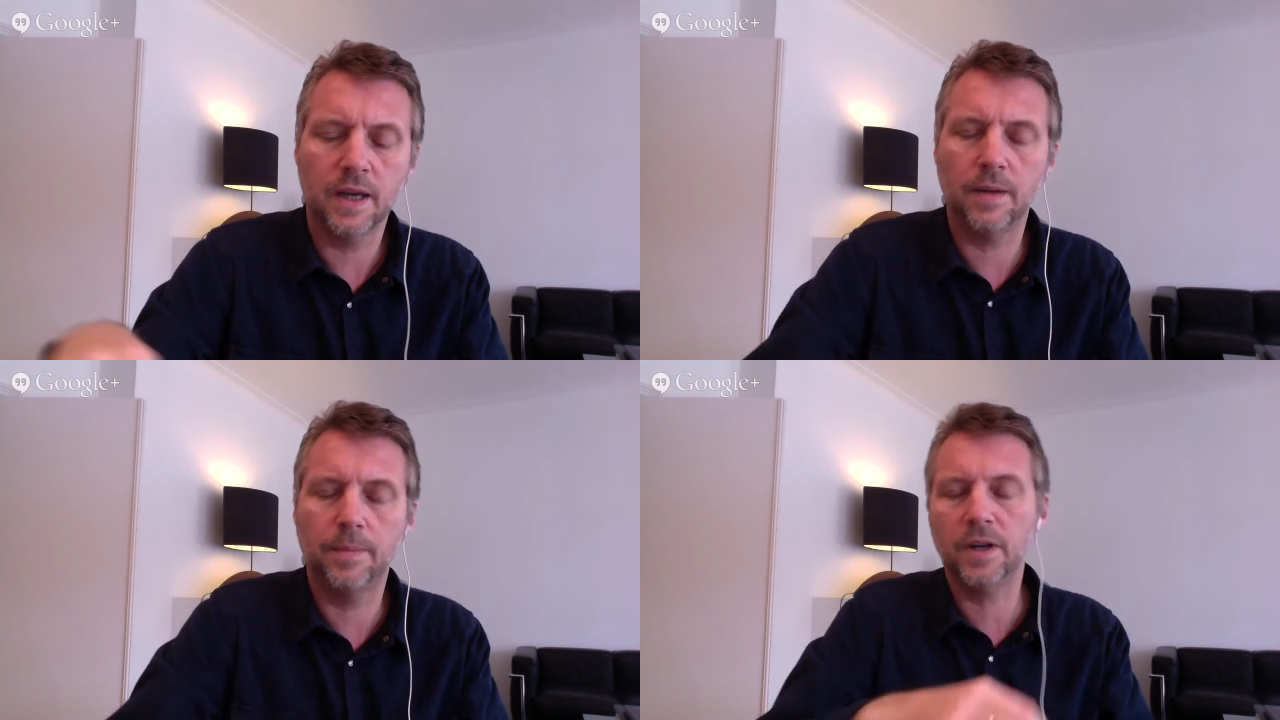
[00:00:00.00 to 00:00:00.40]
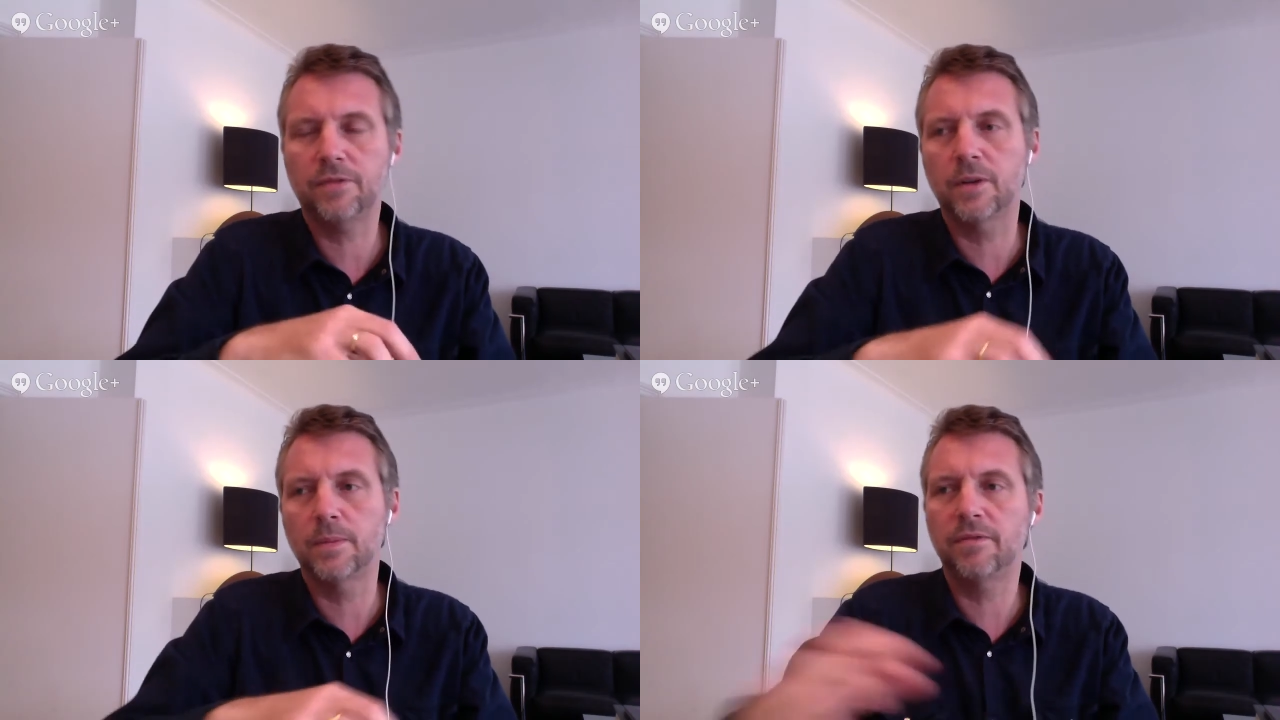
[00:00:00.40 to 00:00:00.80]
apart
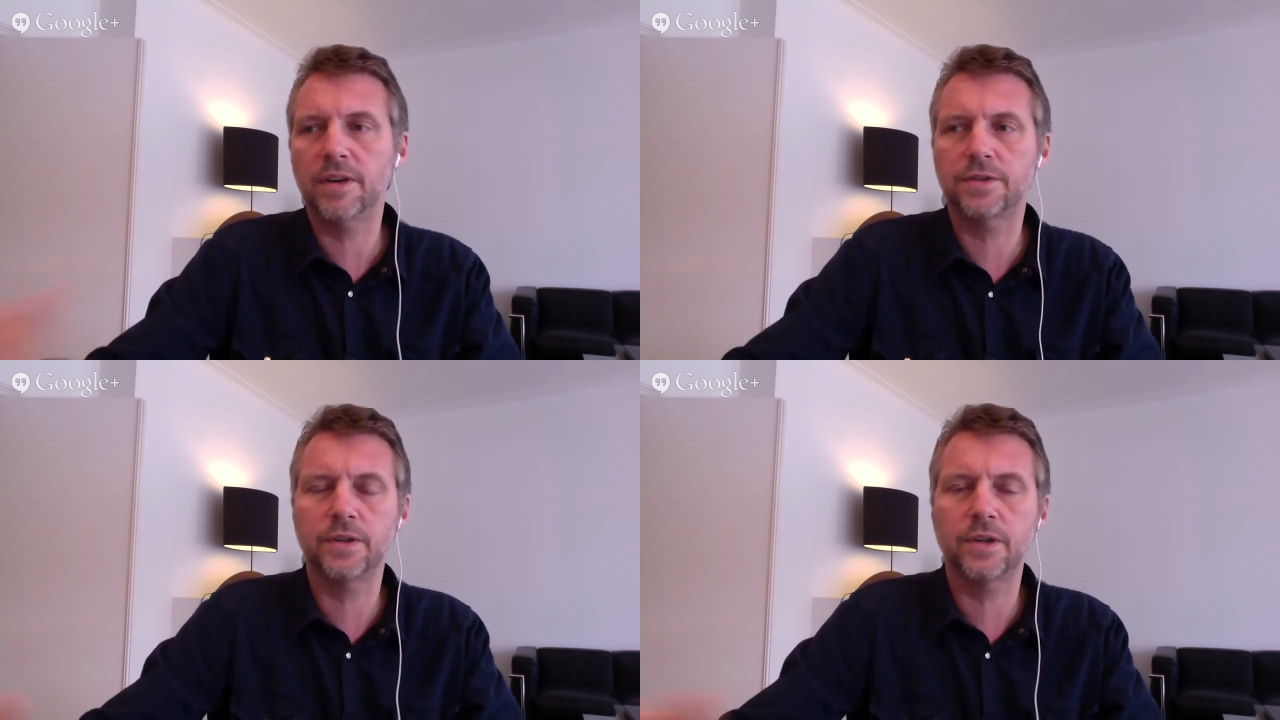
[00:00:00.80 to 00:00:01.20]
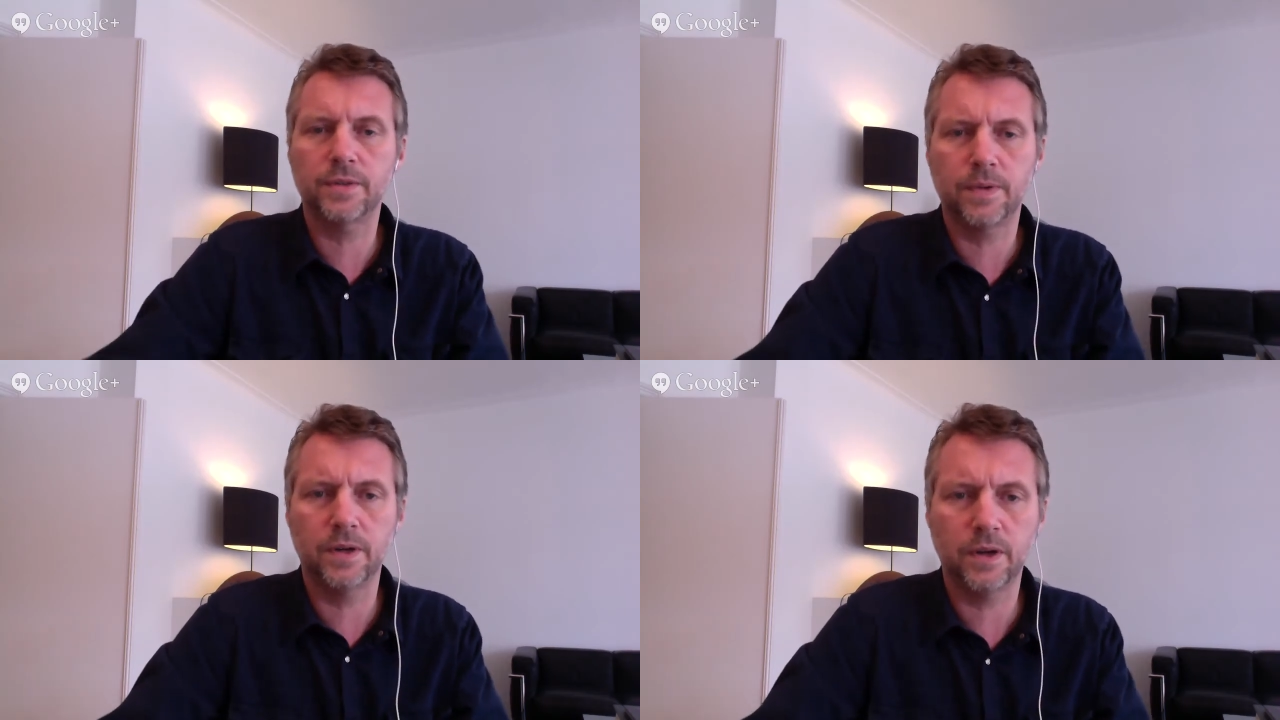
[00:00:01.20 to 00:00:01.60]
from investors and
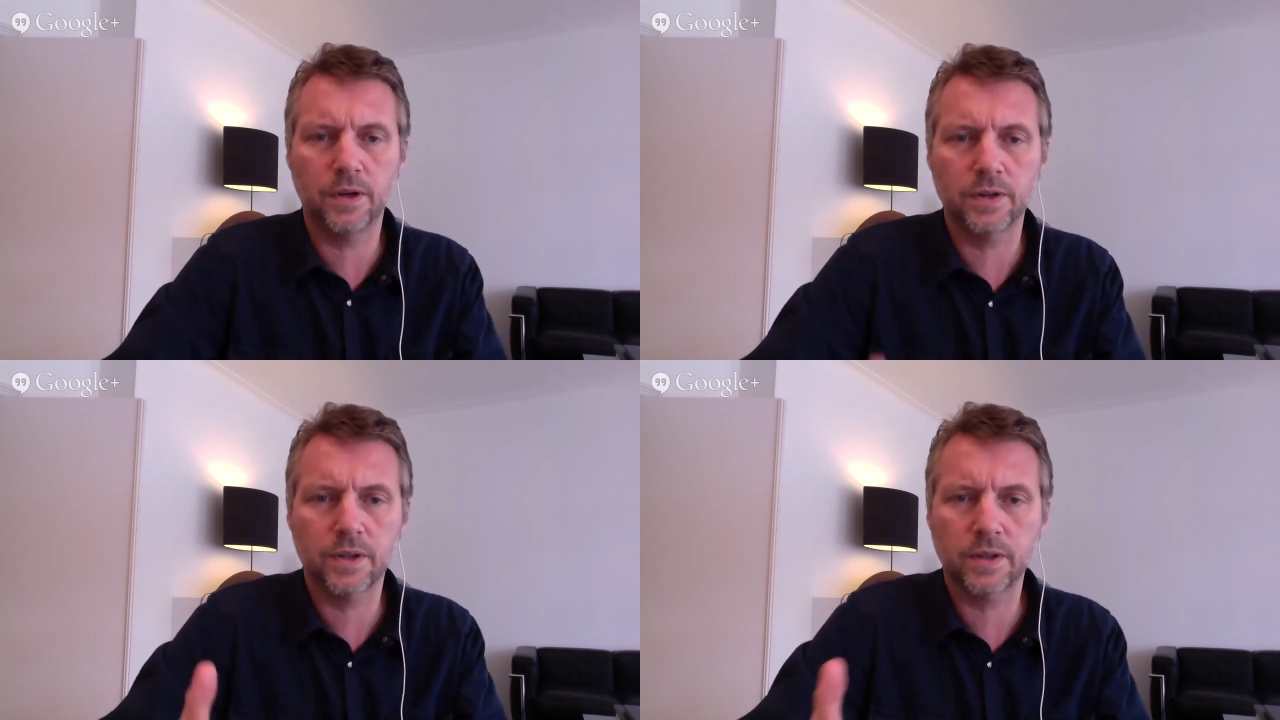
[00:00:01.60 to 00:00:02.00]
entrepreneurs,